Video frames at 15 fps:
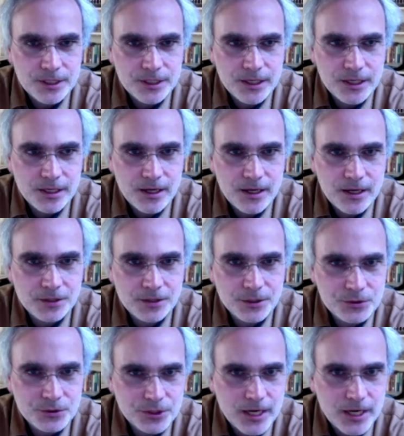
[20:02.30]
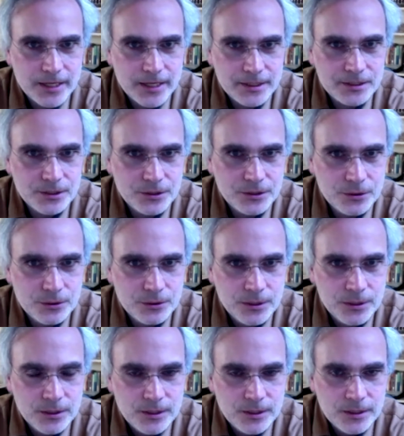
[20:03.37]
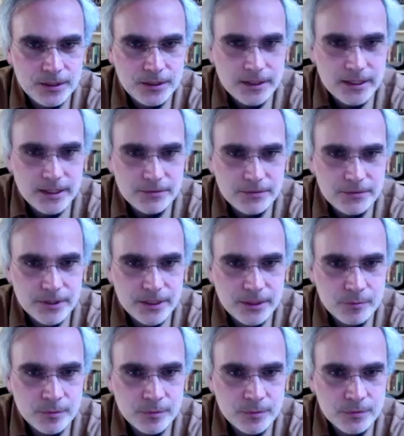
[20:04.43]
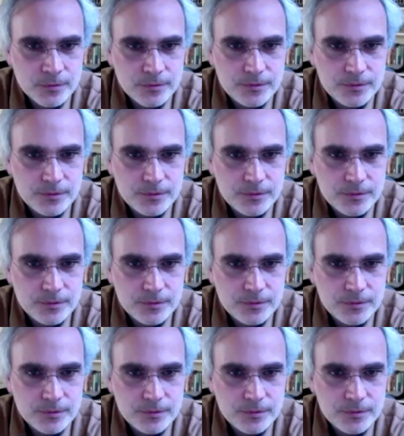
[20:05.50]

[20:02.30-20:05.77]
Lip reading: also trying to give him,